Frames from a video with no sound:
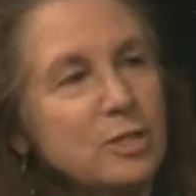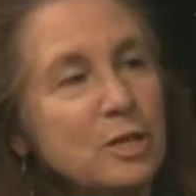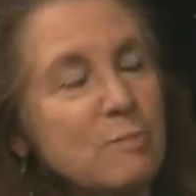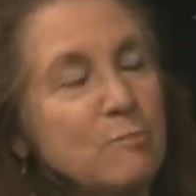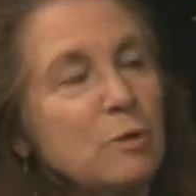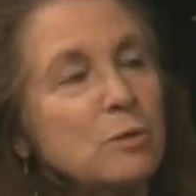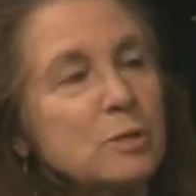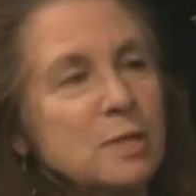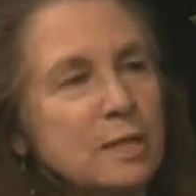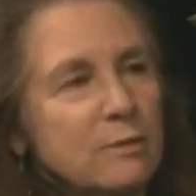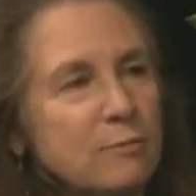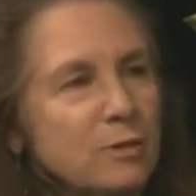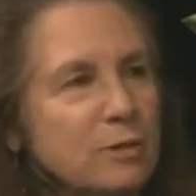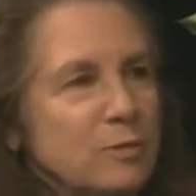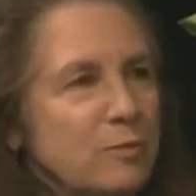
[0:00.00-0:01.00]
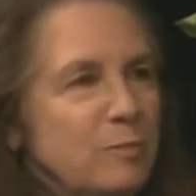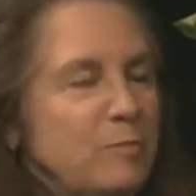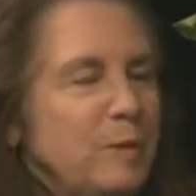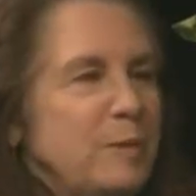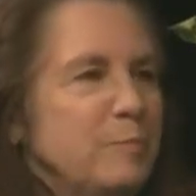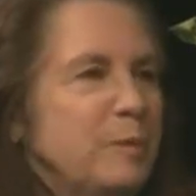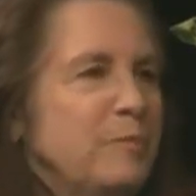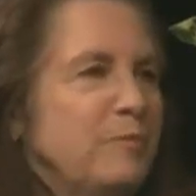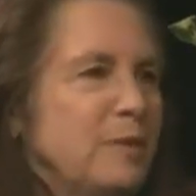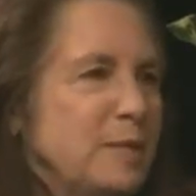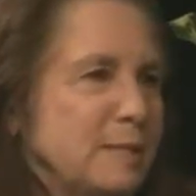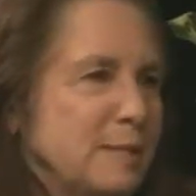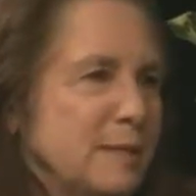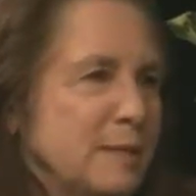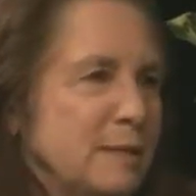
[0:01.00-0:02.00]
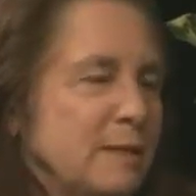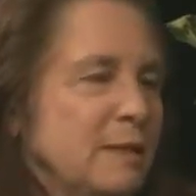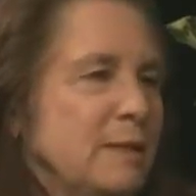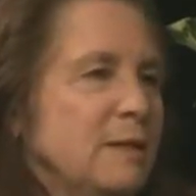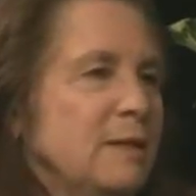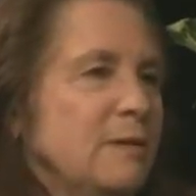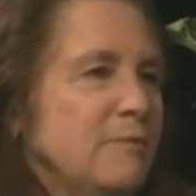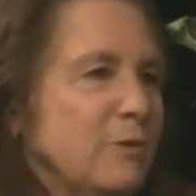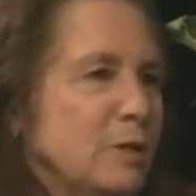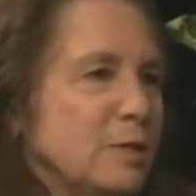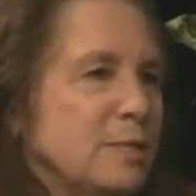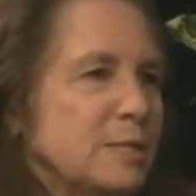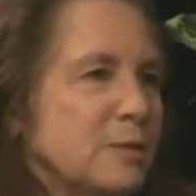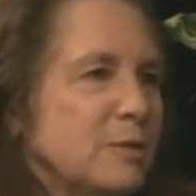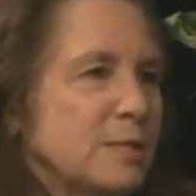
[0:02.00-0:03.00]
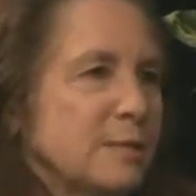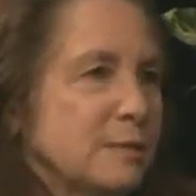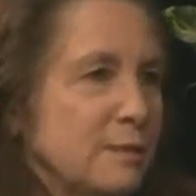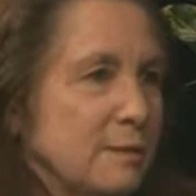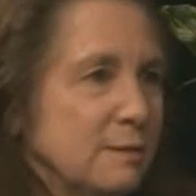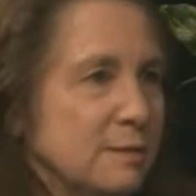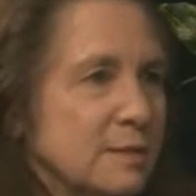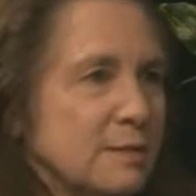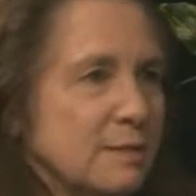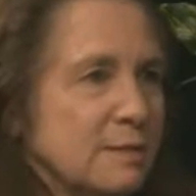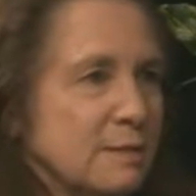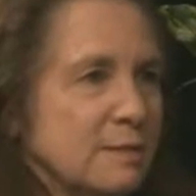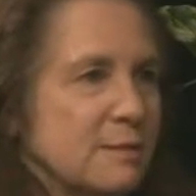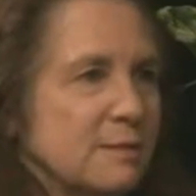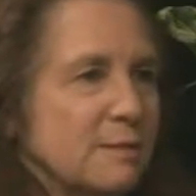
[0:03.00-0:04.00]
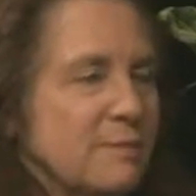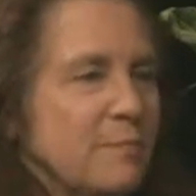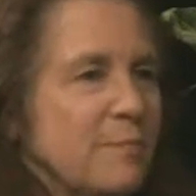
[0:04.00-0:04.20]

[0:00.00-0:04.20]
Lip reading: I mostly worked with people facing serious illnesses.